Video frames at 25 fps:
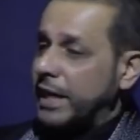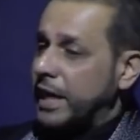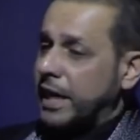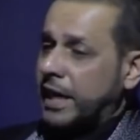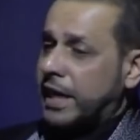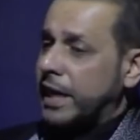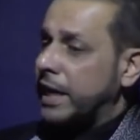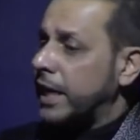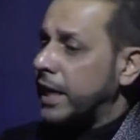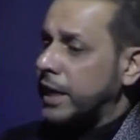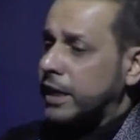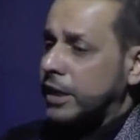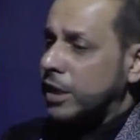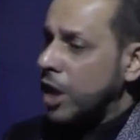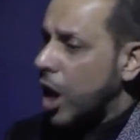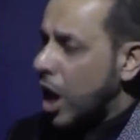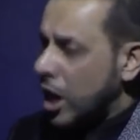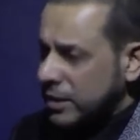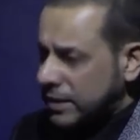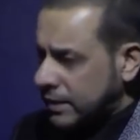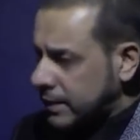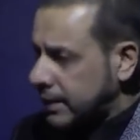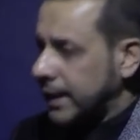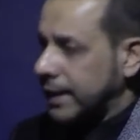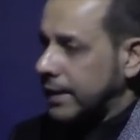an
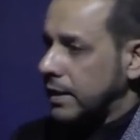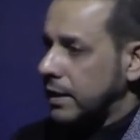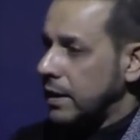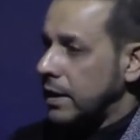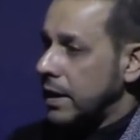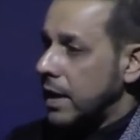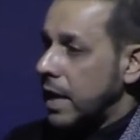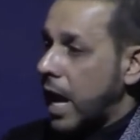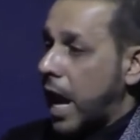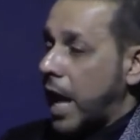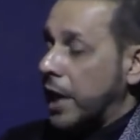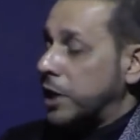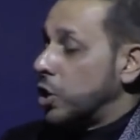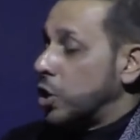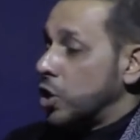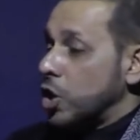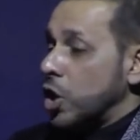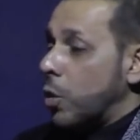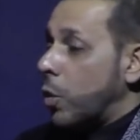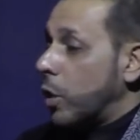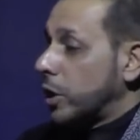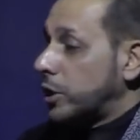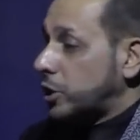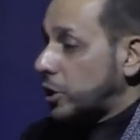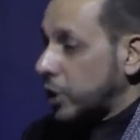agnostic. I don't know
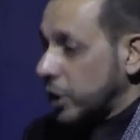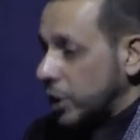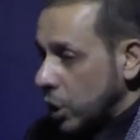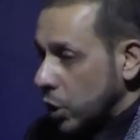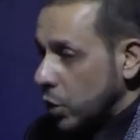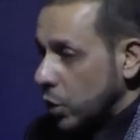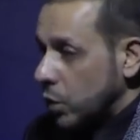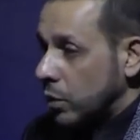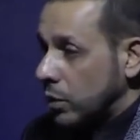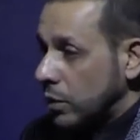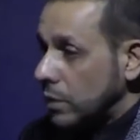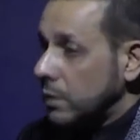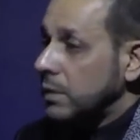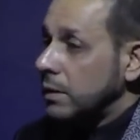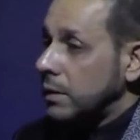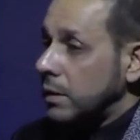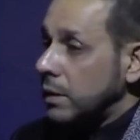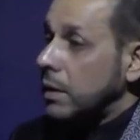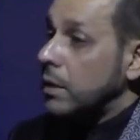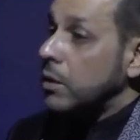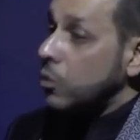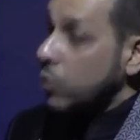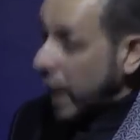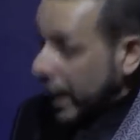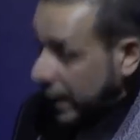what to do.
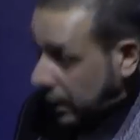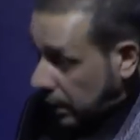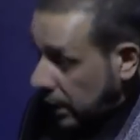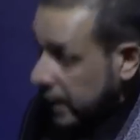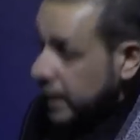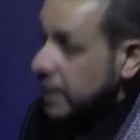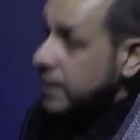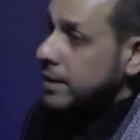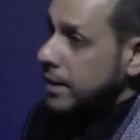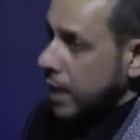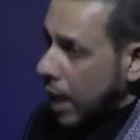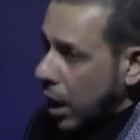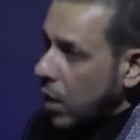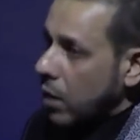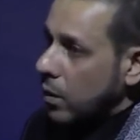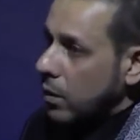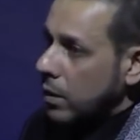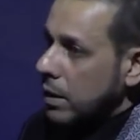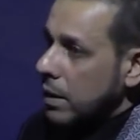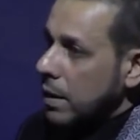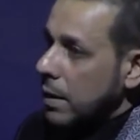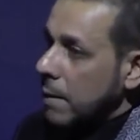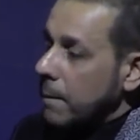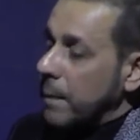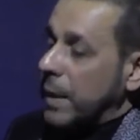Rightly
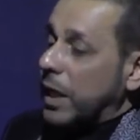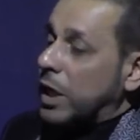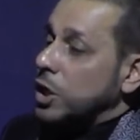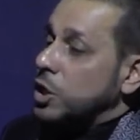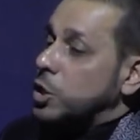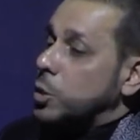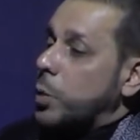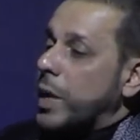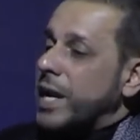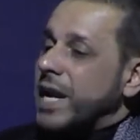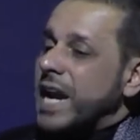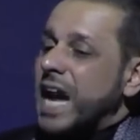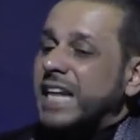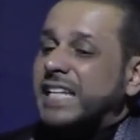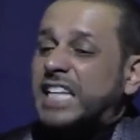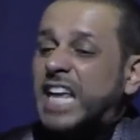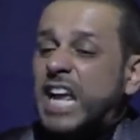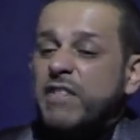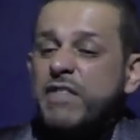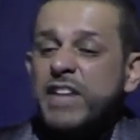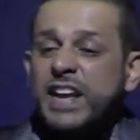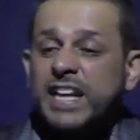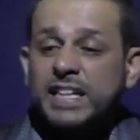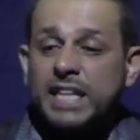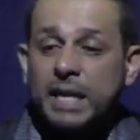so, because we're not
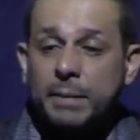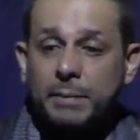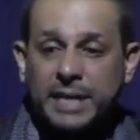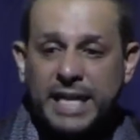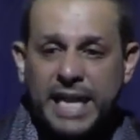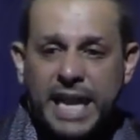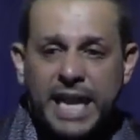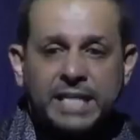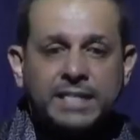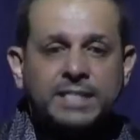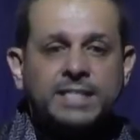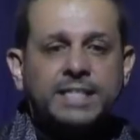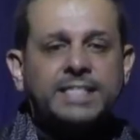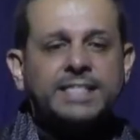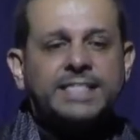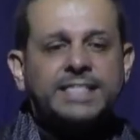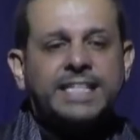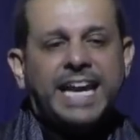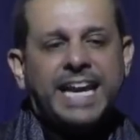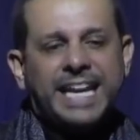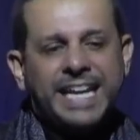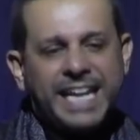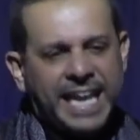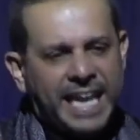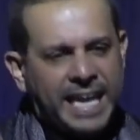giving them the answers
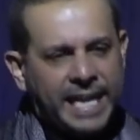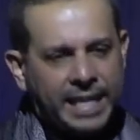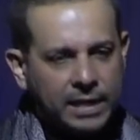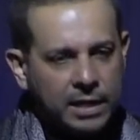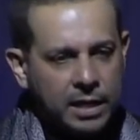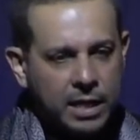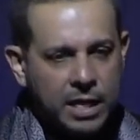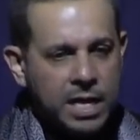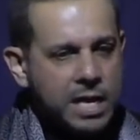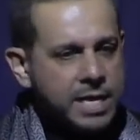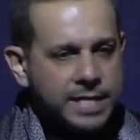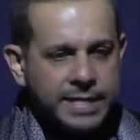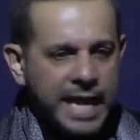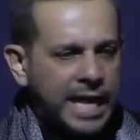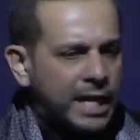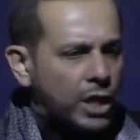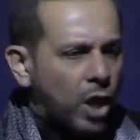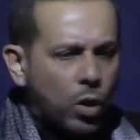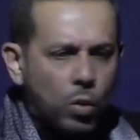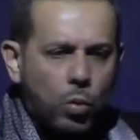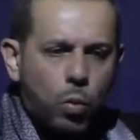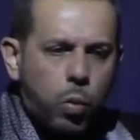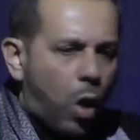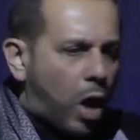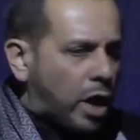they need. They
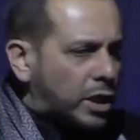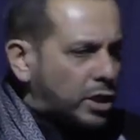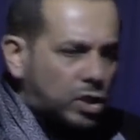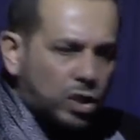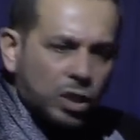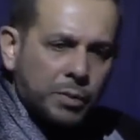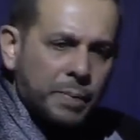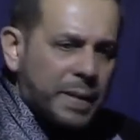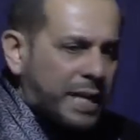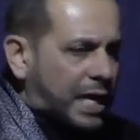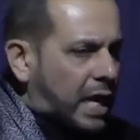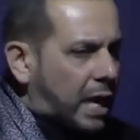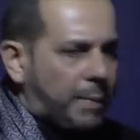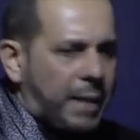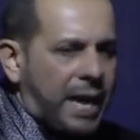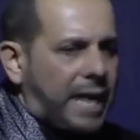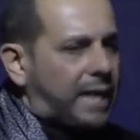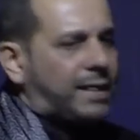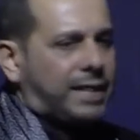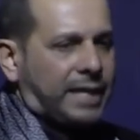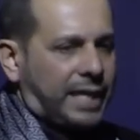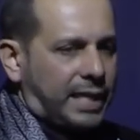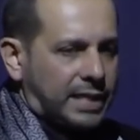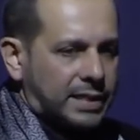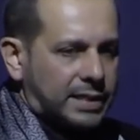don't want to become
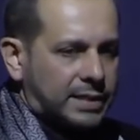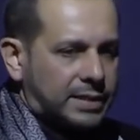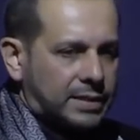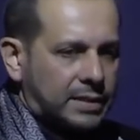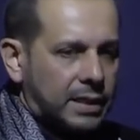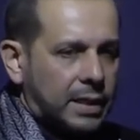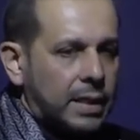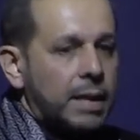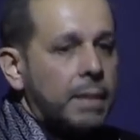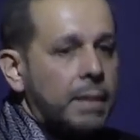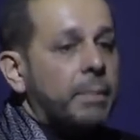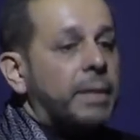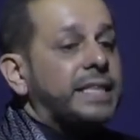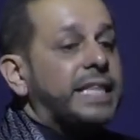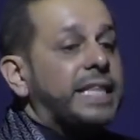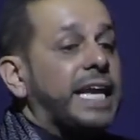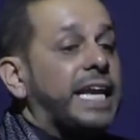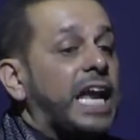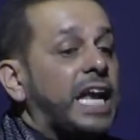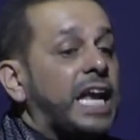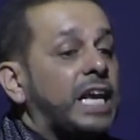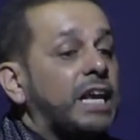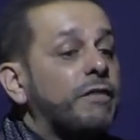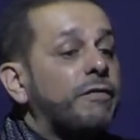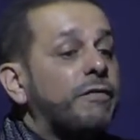atheists. But they're
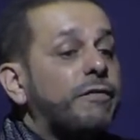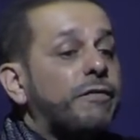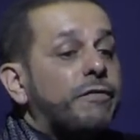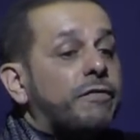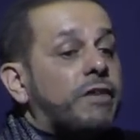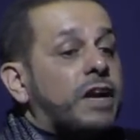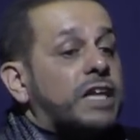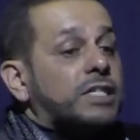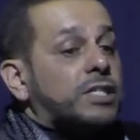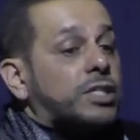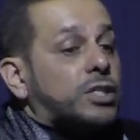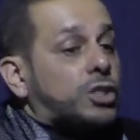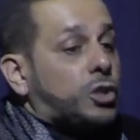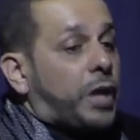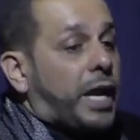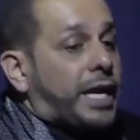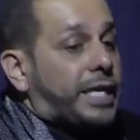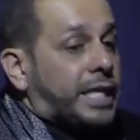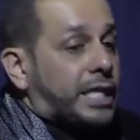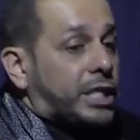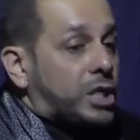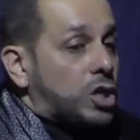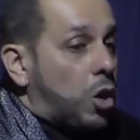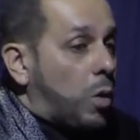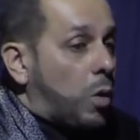getting
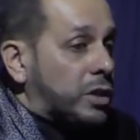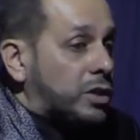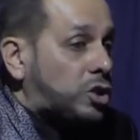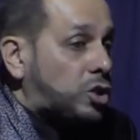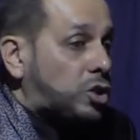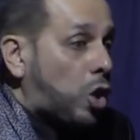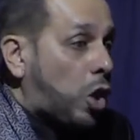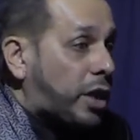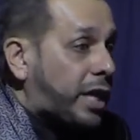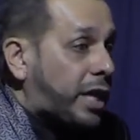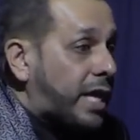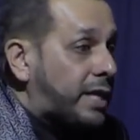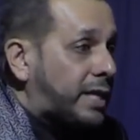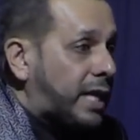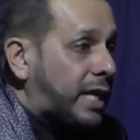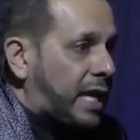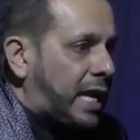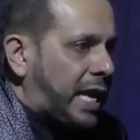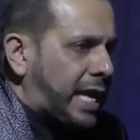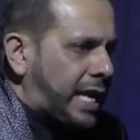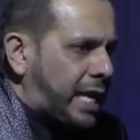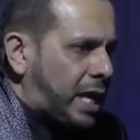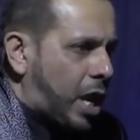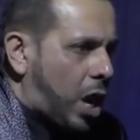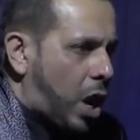frustrated. No one's talking their
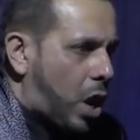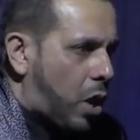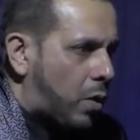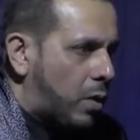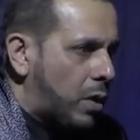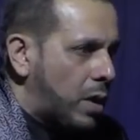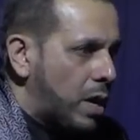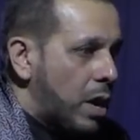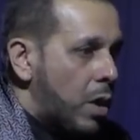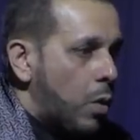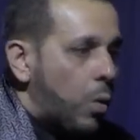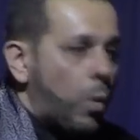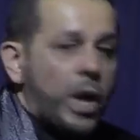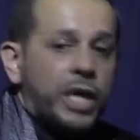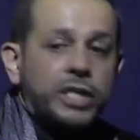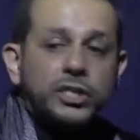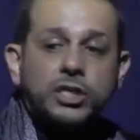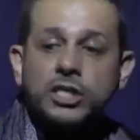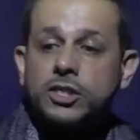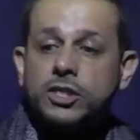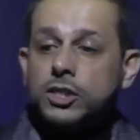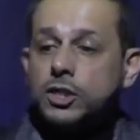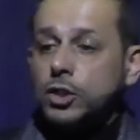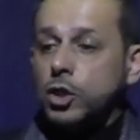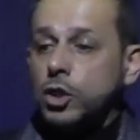lingo. We're
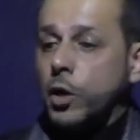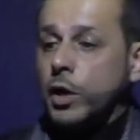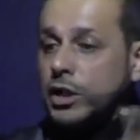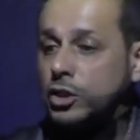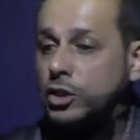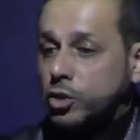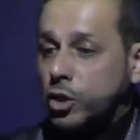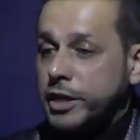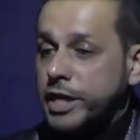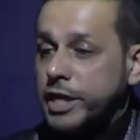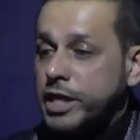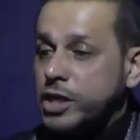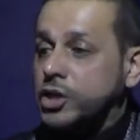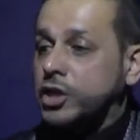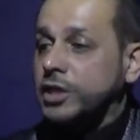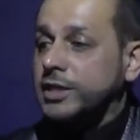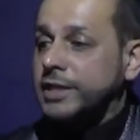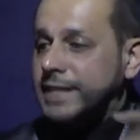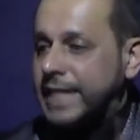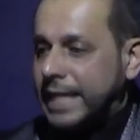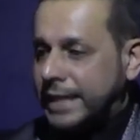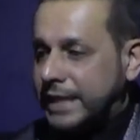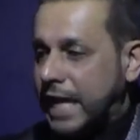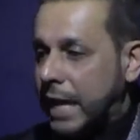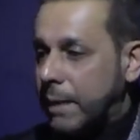just throwing
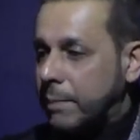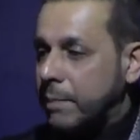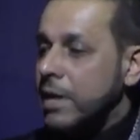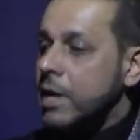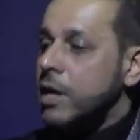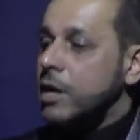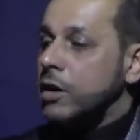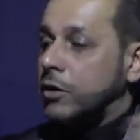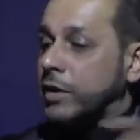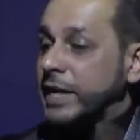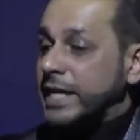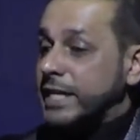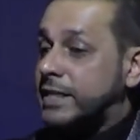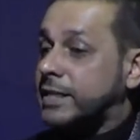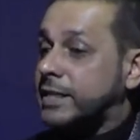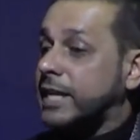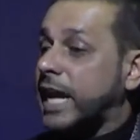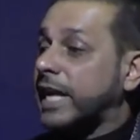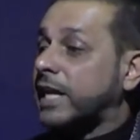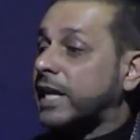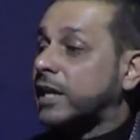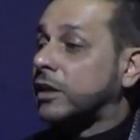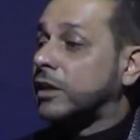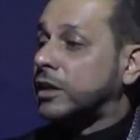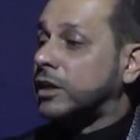traditions at them,
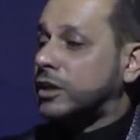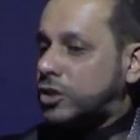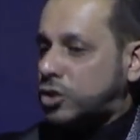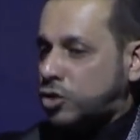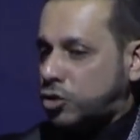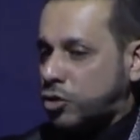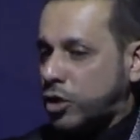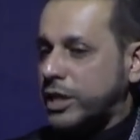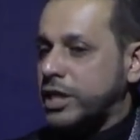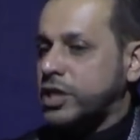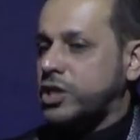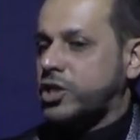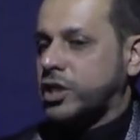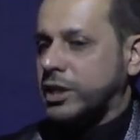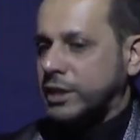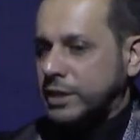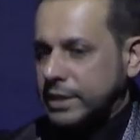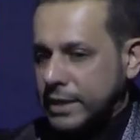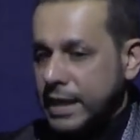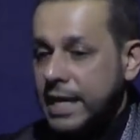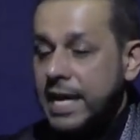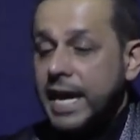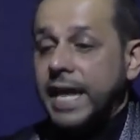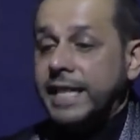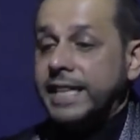recycled
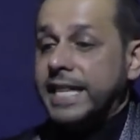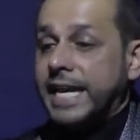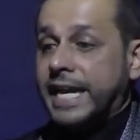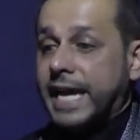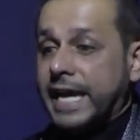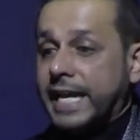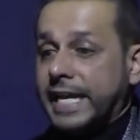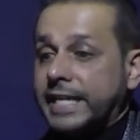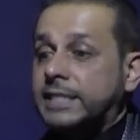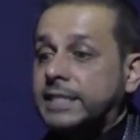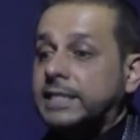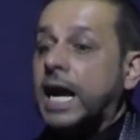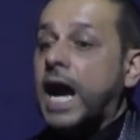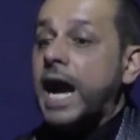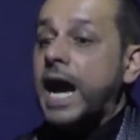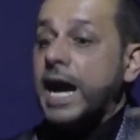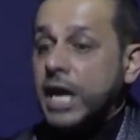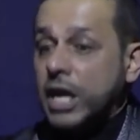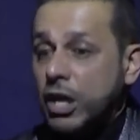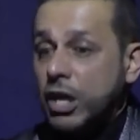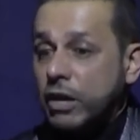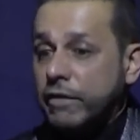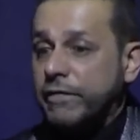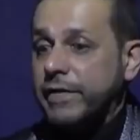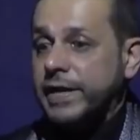traditions, and they're getting
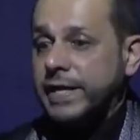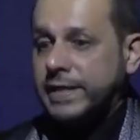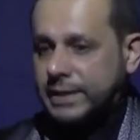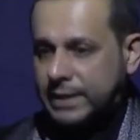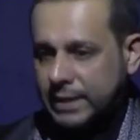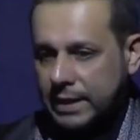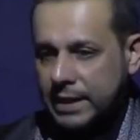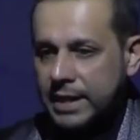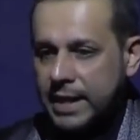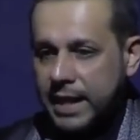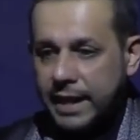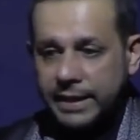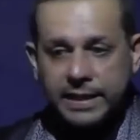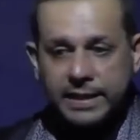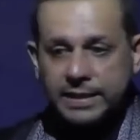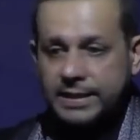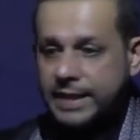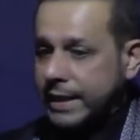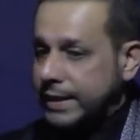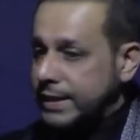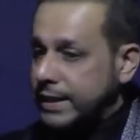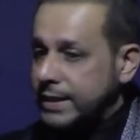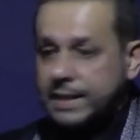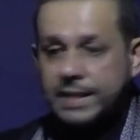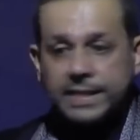tired of it. And they're
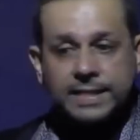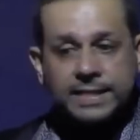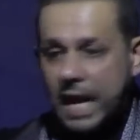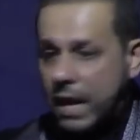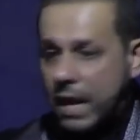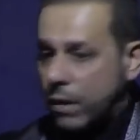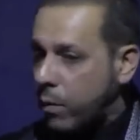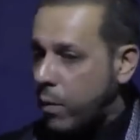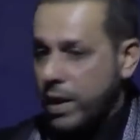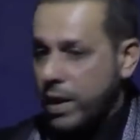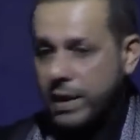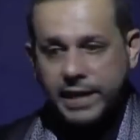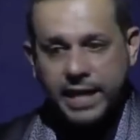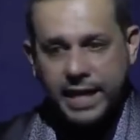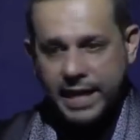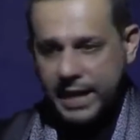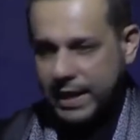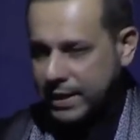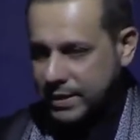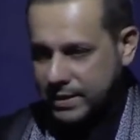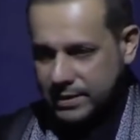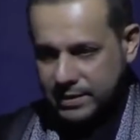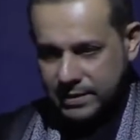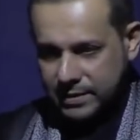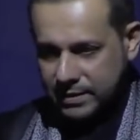saying, this is not
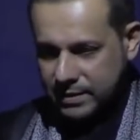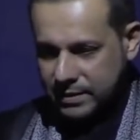working.